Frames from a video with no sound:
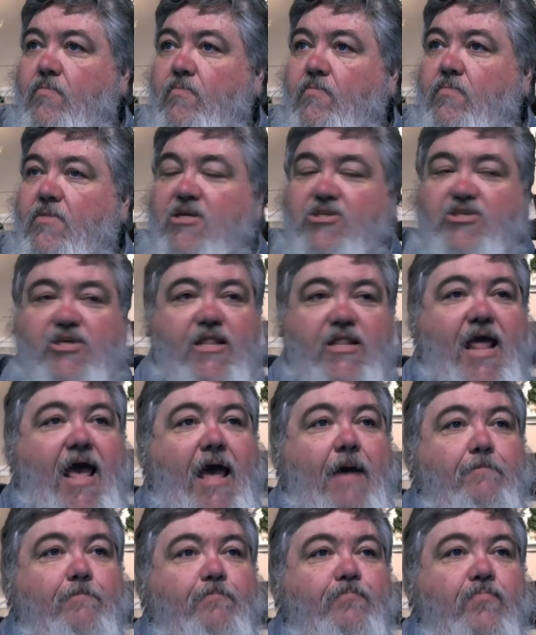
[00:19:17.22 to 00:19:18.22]
Do you see
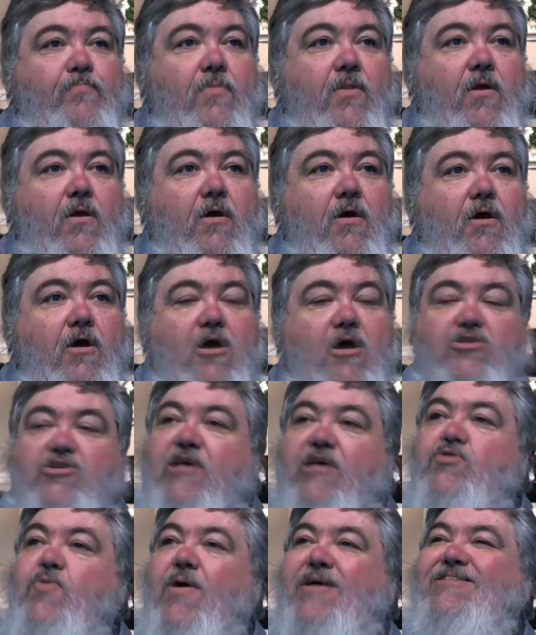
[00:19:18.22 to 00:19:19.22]
that? So
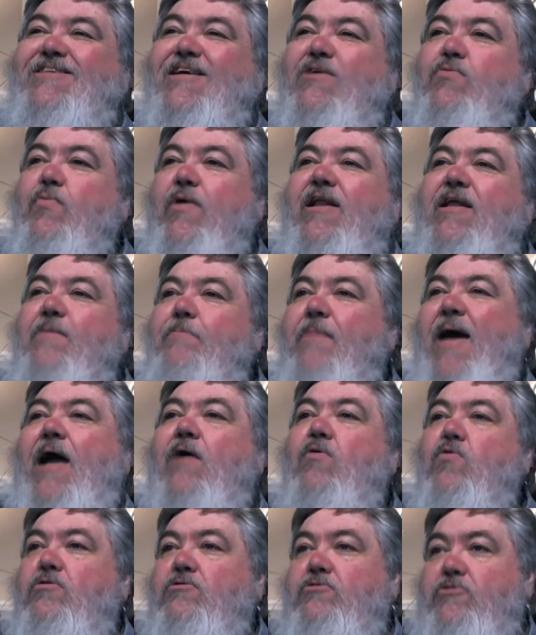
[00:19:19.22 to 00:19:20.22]
that's why he said read it
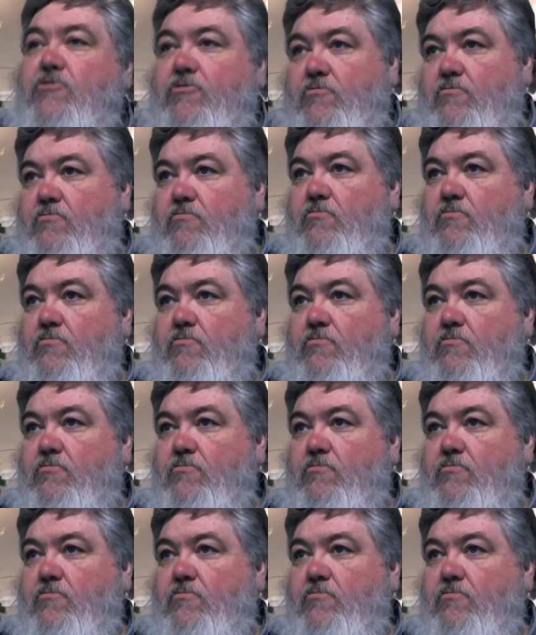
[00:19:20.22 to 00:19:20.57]
backwards.